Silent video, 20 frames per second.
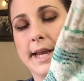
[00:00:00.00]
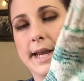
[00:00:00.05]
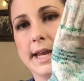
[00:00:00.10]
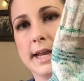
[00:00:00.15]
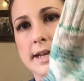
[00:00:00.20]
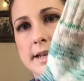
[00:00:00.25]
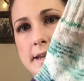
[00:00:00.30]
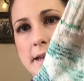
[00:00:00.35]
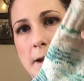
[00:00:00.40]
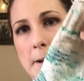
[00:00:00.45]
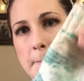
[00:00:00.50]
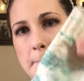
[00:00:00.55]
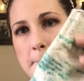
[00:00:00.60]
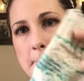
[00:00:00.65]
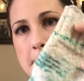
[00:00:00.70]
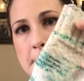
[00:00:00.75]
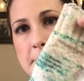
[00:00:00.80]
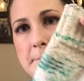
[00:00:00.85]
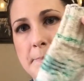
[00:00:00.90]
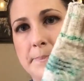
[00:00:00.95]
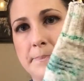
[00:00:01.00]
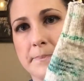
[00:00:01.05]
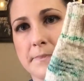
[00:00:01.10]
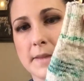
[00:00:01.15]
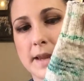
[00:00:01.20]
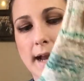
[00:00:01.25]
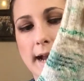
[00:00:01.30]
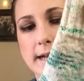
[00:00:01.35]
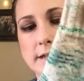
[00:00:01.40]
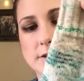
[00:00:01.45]
And
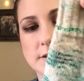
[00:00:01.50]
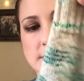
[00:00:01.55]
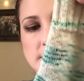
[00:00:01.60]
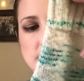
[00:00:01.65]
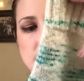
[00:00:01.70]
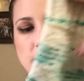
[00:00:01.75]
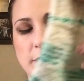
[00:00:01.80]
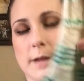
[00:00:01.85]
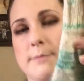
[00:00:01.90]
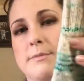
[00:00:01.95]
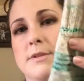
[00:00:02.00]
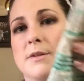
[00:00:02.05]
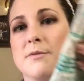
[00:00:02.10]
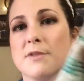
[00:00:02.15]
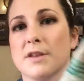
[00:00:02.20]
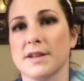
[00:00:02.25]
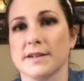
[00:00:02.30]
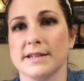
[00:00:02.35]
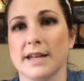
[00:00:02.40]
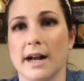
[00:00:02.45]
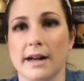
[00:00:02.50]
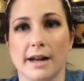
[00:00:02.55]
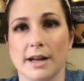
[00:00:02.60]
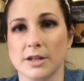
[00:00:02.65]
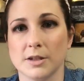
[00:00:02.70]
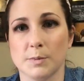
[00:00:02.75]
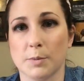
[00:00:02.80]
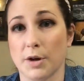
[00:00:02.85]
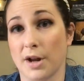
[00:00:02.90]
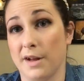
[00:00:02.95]
I just, when I'm done with a sock, I
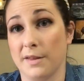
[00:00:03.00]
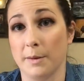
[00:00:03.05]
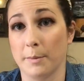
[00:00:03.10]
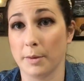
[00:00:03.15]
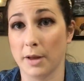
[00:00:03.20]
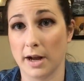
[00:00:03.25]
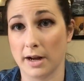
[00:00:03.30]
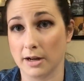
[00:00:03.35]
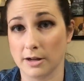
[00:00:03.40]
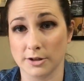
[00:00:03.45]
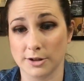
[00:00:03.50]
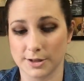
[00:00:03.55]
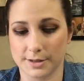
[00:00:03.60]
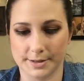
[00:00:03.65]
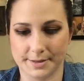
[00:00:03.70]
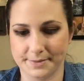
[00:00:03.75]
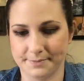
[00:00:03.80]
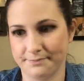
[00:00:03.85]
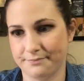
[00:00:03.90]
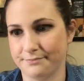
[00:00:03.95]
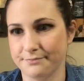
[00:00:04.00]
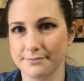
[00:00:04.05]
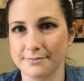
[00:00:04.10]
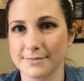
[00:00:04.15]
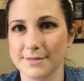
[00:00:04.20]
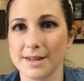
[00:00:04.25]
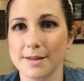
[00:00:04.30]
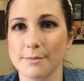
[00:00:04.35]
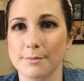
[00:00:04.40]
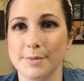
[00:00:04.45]
just put on the blocker just
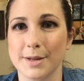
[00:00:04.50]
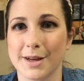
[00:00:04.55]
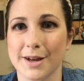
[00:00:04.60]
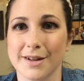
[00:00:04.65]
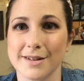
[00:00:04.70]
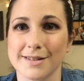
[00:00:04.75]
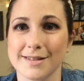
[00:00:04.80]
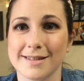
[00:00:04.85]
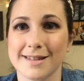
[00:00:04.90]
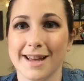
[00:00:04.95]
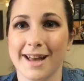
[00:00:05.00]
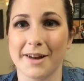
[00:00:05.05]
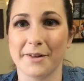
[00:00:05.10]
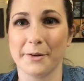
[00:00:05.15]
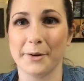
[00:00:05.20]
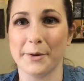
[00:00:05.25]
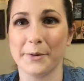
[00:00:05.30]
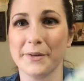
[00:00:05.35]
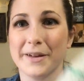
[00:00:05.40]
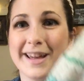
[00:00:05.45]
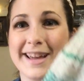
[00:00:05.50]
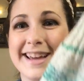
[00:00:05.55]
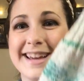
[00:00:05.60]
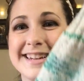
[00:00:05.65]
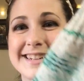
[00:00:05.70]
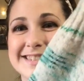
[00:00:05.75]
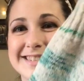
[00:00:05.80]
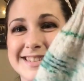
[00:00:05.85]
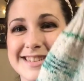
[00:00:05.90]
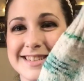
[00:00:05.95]
because, I don't know,
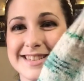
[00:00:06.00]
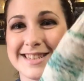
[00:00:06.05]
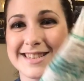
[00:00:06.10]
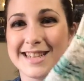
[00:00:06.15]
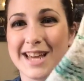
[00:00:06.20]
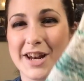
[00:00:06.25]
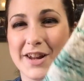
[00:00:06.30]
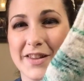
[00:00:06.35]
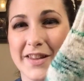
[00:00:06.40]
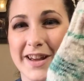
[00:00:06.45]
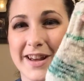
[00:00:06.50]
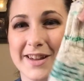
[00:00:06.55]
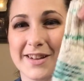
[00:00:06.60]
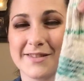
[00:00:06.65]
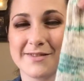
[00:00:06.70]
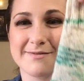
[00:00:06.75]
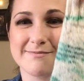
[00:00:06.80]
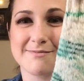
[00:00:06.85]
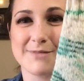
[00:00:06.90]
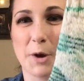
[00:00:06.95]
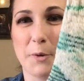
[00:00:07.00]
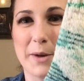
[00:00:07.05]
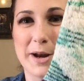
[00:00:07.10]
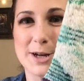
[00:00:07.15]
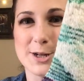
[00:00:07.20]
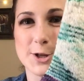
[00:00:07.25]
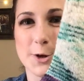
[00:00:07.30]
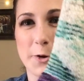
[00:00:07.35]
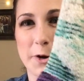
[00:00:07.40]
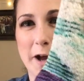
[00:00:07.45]
just because it's kind of like a way
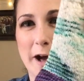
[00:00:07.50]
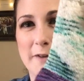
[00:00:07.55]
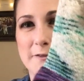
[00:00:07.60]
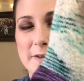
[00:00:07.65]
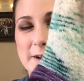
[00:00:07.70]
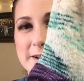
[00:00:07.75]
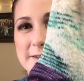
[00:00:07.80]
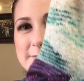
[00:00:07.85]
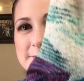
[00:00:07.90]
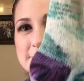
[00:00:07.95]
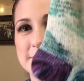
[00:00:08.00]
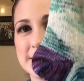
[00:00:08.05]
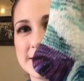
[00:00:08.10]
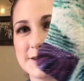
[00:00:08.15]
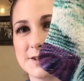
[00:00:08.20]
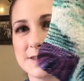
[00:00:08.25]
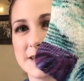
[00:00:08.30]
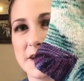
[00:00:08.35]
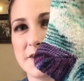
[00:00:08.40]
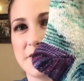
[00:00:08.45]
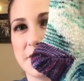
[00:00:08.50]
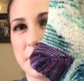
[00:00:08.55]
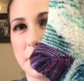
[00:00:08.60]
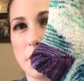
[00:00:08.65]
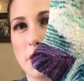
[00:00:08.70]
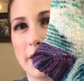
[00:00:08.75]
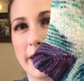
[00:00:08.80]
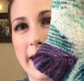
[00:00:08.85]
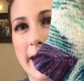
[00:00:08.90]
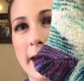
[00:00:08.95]
to show it off and just kind of fun
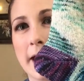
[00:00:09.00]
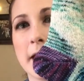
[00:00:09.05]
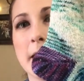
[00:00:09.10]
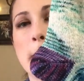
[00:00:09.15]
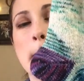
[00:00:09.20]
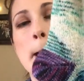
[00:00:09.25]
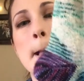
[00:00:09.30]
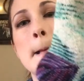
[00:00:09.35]
to look at.